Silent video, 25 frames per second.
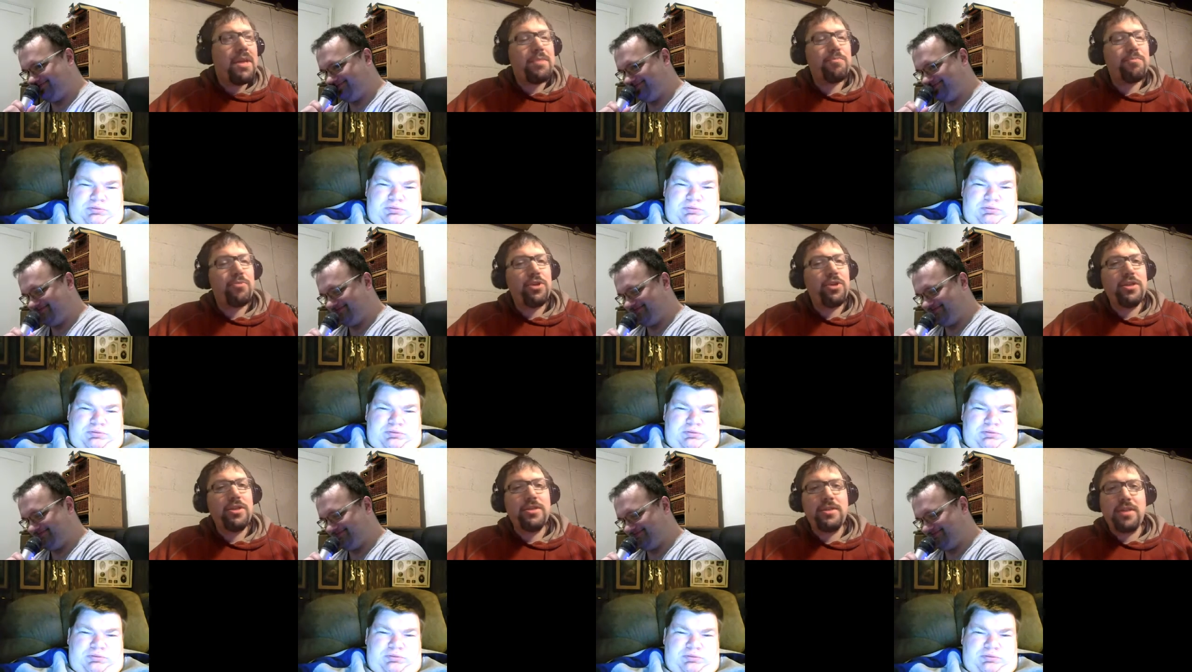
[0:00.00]

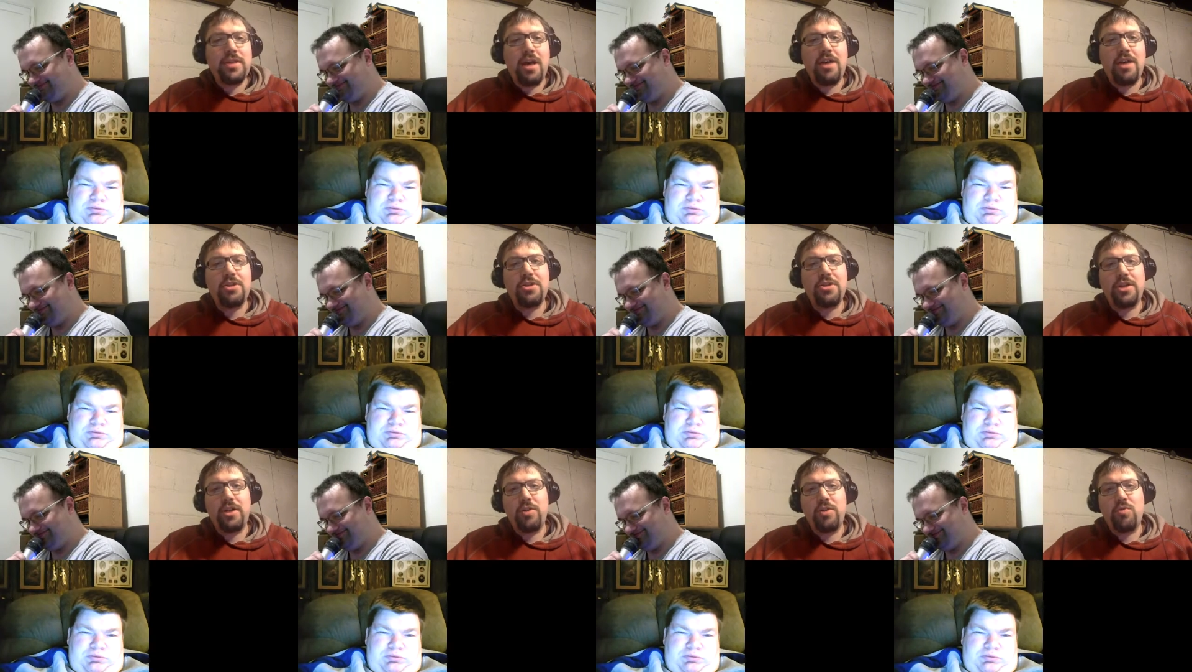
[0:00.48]
Speaker 1: putting
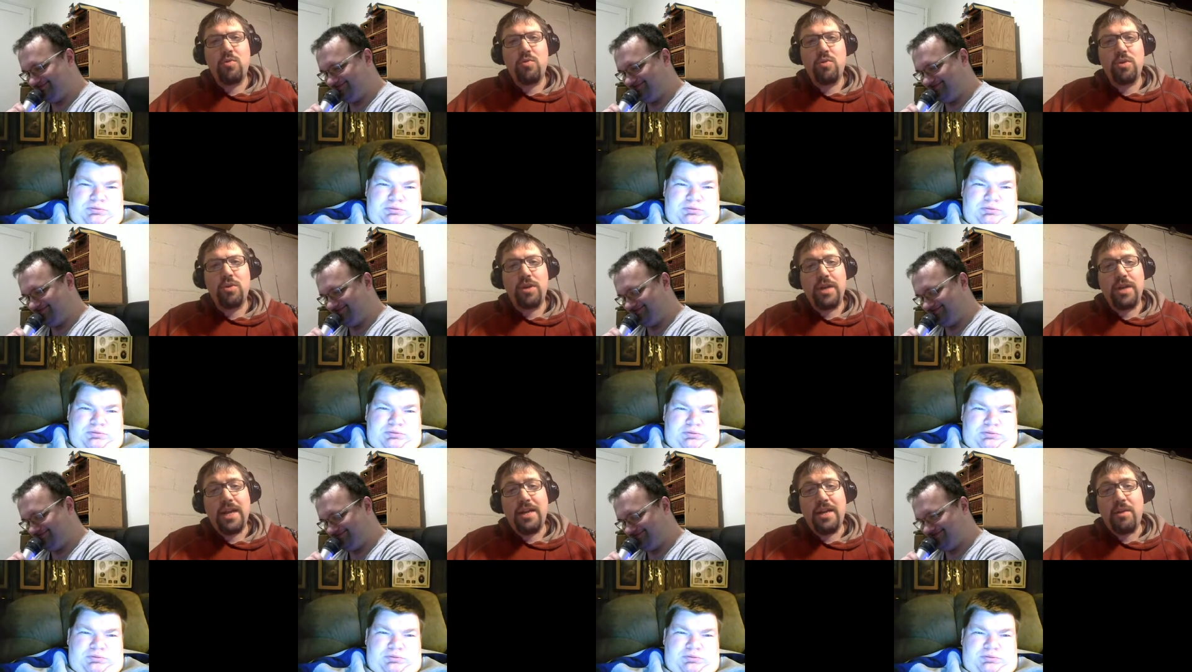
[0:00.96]
Sasha in the
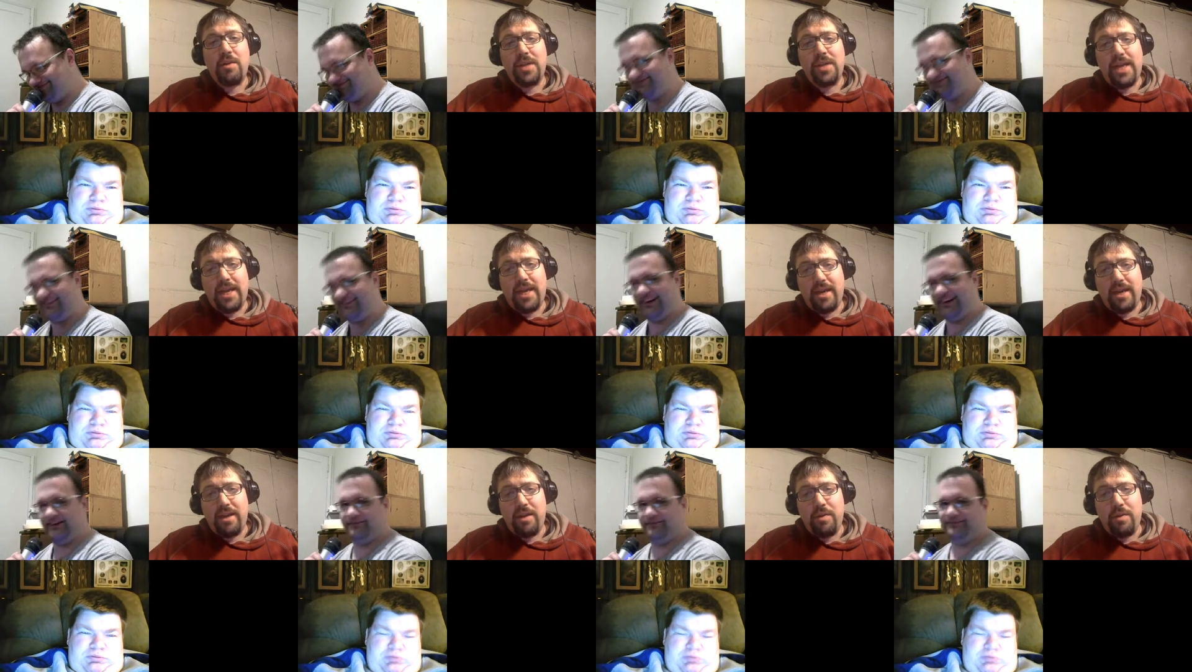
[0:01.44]
corner, and I don't
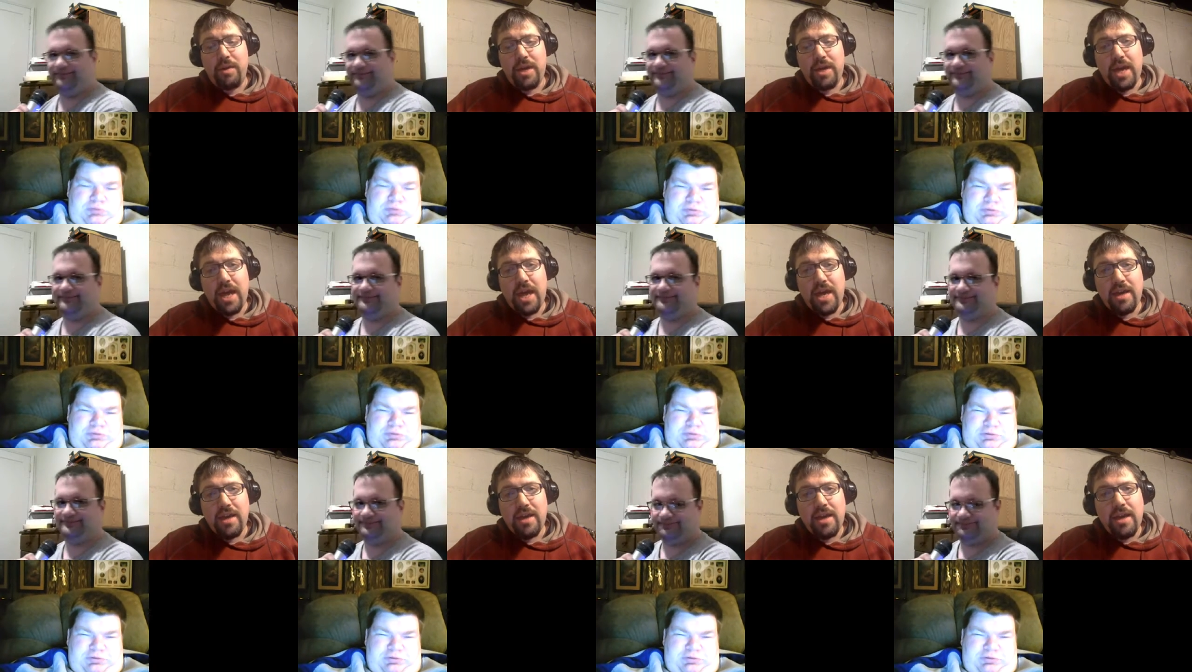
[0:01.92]
like yeah. it.
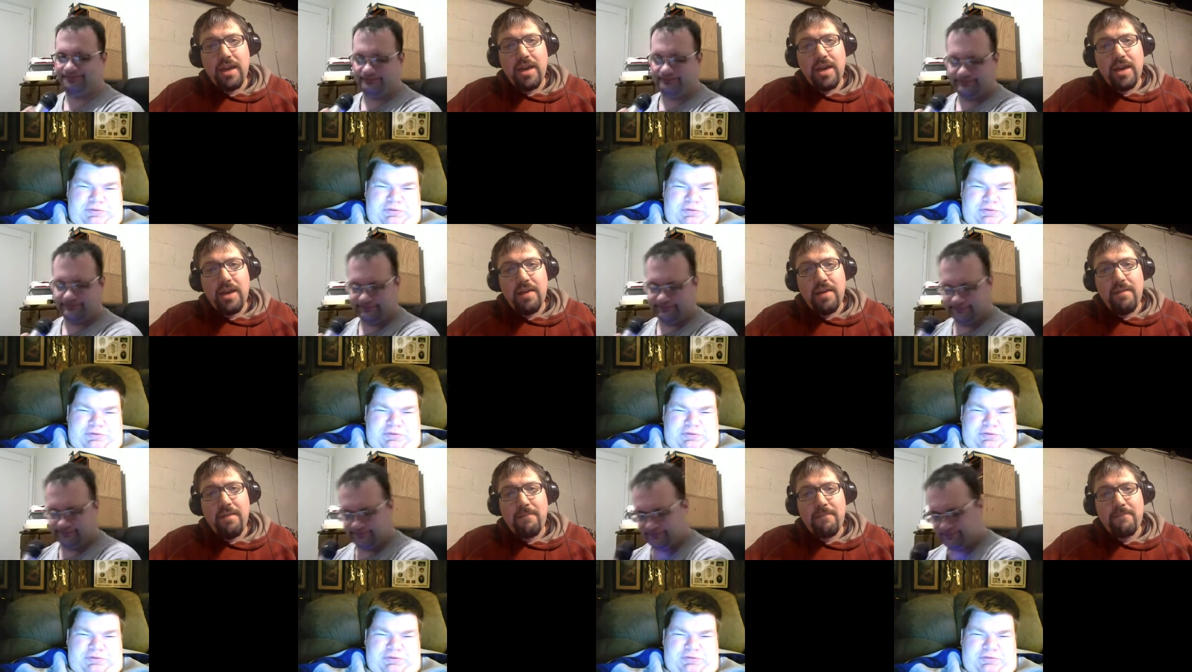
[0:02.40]
Okay.
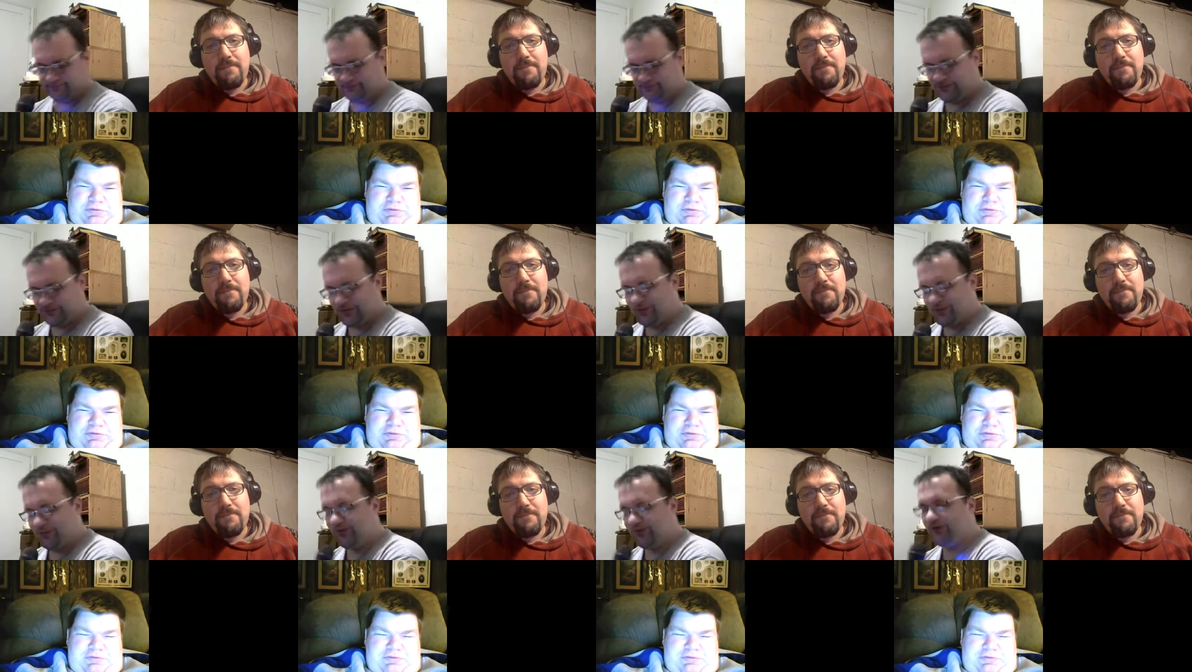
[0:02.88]

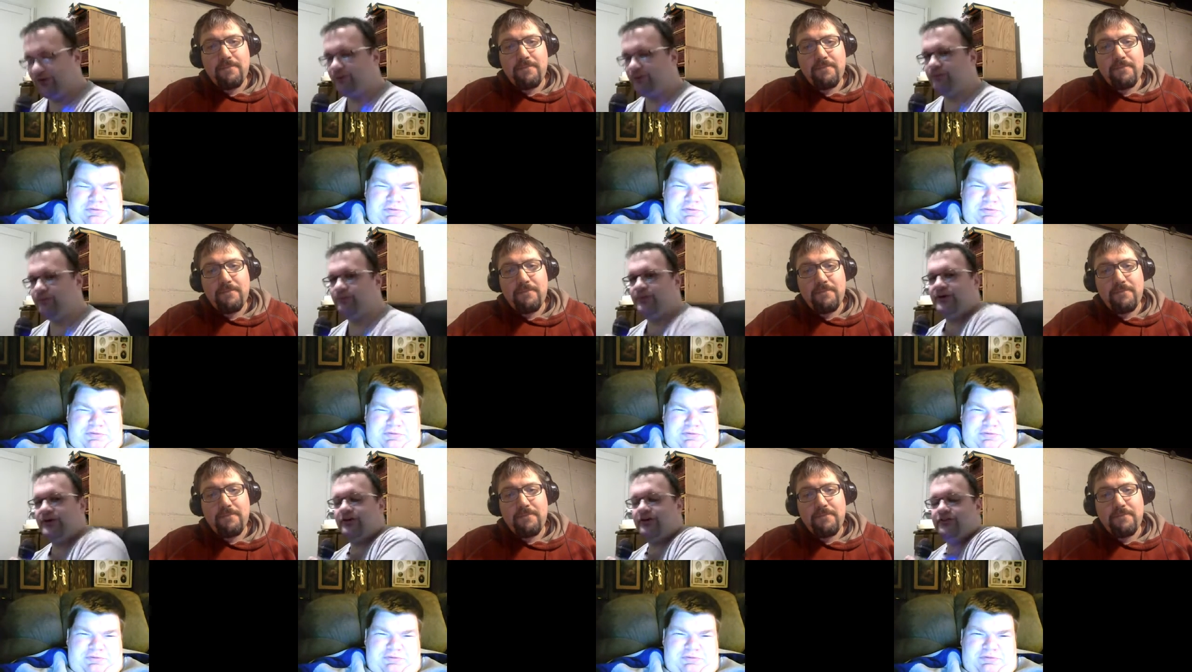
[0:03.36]

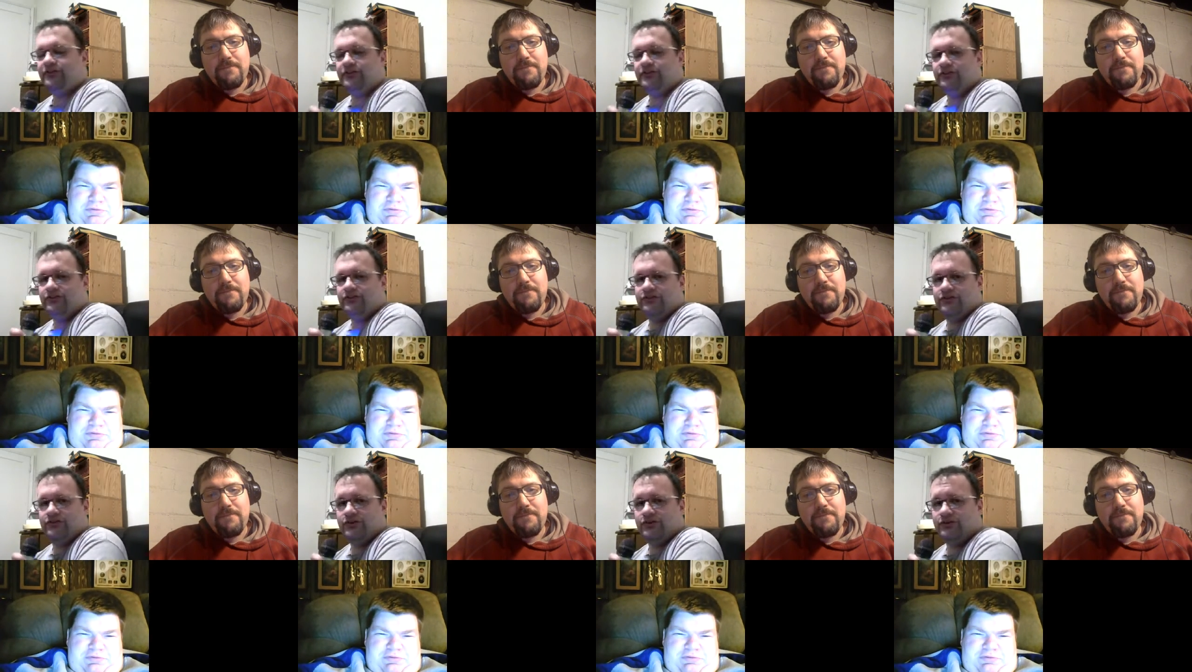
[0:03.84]
Speaker 2: Well, because
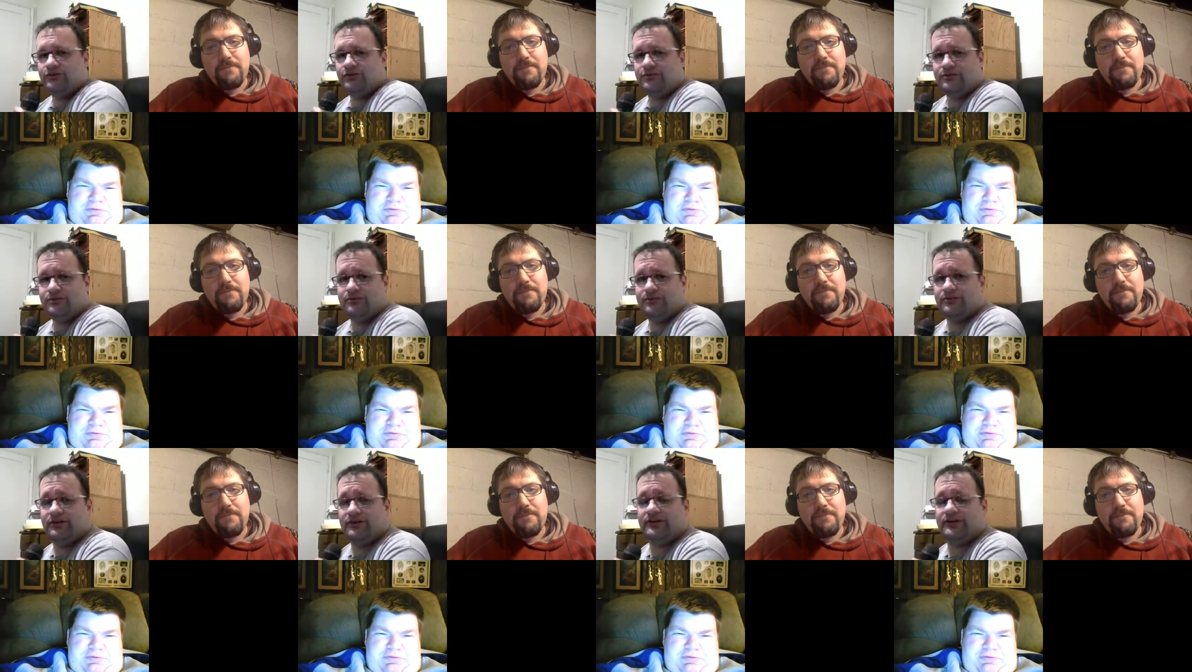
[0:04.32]
there's
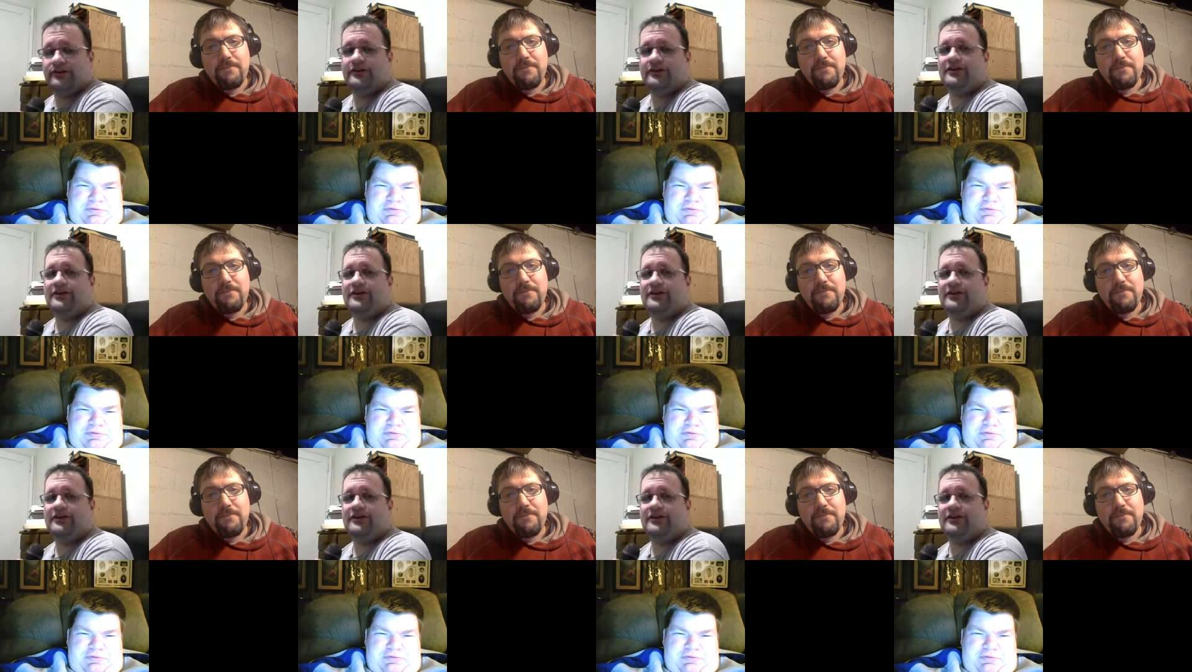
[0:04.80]
no uh,